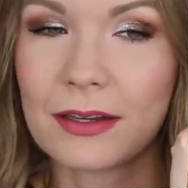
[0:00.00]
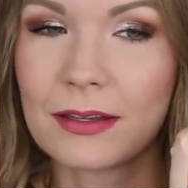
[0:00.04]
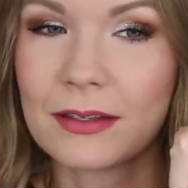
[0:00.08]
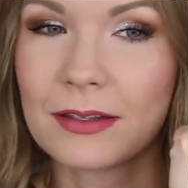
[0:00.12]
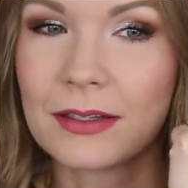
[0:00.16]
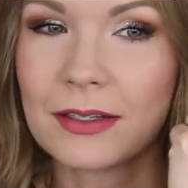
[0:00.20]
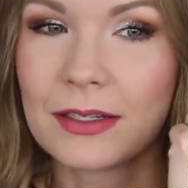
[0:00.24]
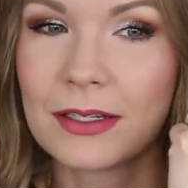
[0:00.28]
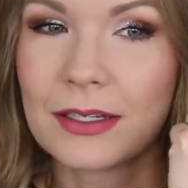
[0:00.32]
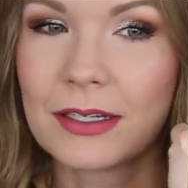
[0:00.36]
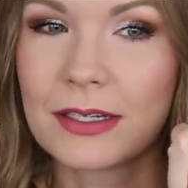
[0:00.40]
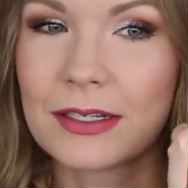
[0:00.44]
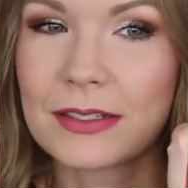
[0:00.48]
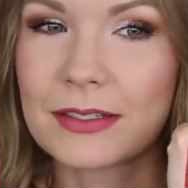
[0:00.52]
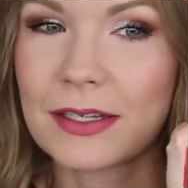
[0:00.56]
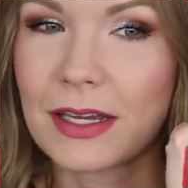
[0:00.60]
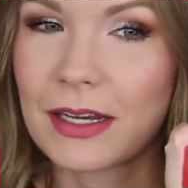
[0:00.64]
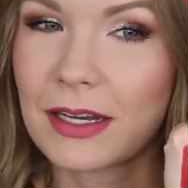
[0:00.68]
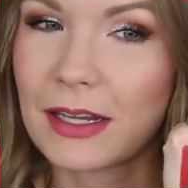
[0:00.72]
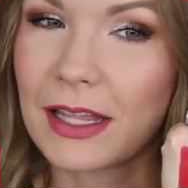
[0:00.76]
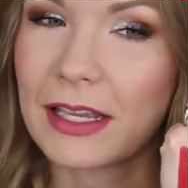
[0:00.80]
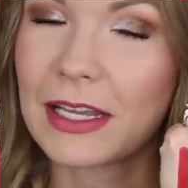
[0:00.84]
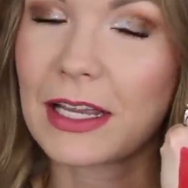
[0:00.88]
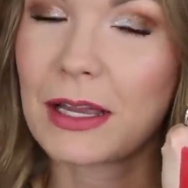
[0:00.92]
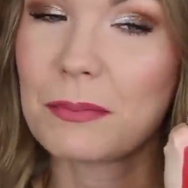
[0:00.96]
It's
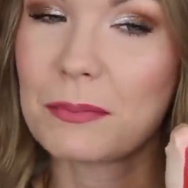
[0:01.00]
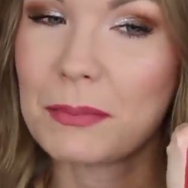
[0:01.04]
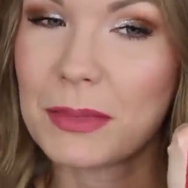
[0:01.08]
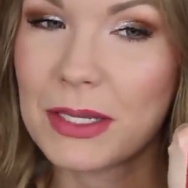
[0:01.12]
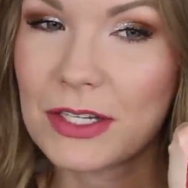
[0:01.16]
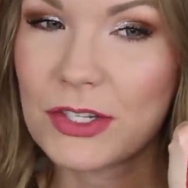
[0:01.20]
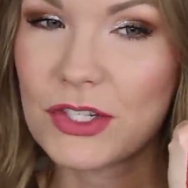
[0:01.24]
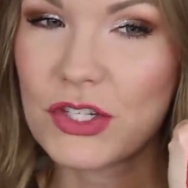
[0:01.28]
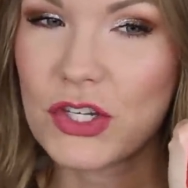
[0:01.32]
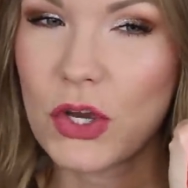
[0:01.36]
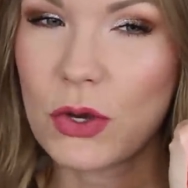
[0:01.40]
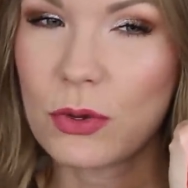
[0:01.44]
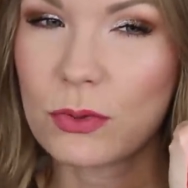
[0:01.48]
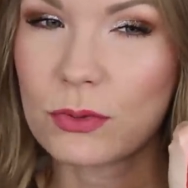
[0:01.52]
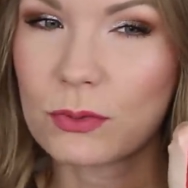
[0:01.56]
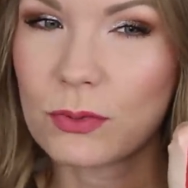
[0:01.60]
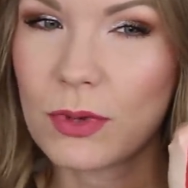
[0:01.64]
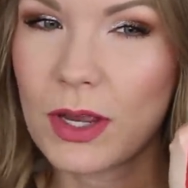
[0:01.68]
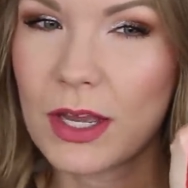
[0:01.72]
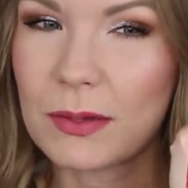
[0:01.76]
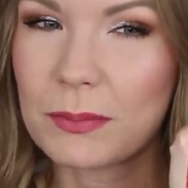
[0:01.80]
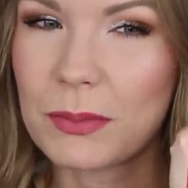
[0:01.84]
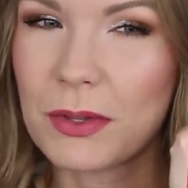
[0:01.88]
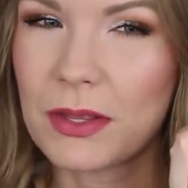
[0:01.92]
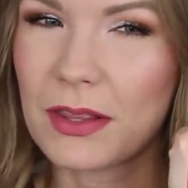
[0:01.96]
kind of like a mid-tone
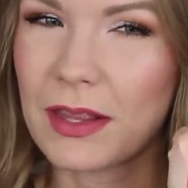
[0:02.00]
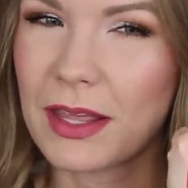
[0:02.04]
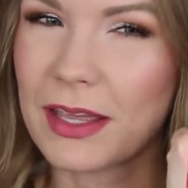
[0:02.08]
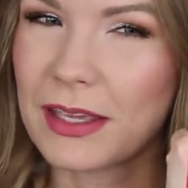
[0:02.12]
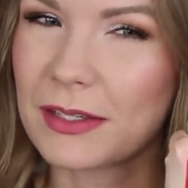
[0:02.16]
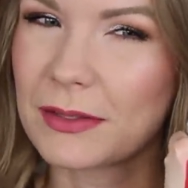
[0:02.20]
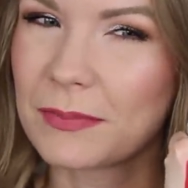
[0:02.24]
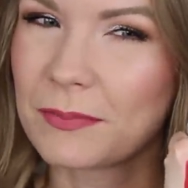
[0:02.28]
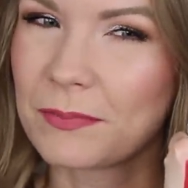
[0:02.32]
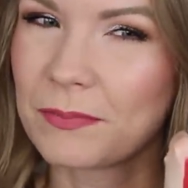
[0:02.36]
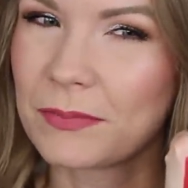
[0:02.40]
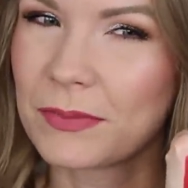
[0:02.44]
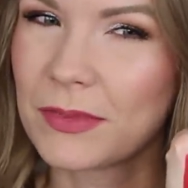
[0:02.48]
red, but like